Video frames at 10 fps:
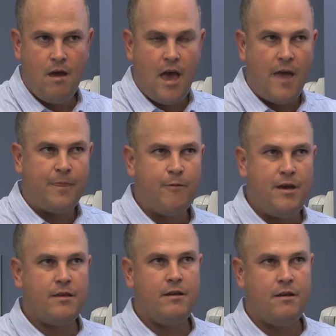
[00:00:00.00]
And the
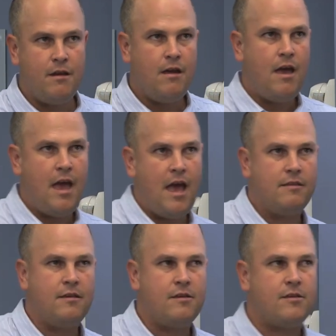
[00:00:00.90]
reason,
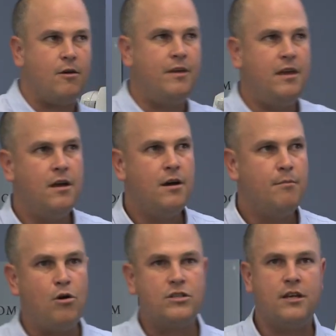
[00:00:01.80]
and so the
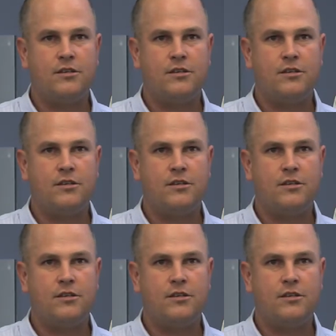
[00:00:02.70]
most,